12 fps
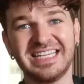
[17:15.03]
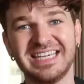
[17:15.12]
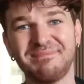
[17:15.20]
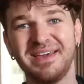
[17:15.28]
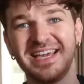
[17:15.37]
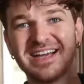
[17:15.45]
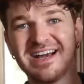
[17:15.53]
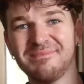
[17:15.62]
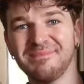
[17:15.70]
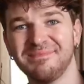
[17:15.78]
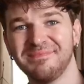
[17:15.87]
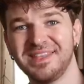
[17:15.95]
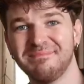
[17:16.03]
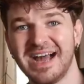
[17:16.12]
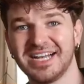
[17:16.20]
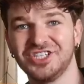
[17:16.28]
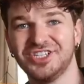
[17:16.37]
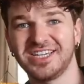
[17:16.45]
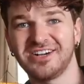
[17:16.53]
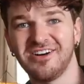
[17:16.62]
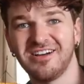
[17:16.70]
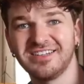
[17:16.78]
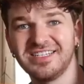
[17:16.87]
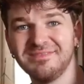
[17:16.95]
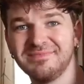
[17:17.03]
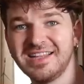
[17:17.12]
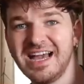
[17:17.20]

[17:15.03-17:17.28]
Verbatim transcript: I did pick up the matchstick art.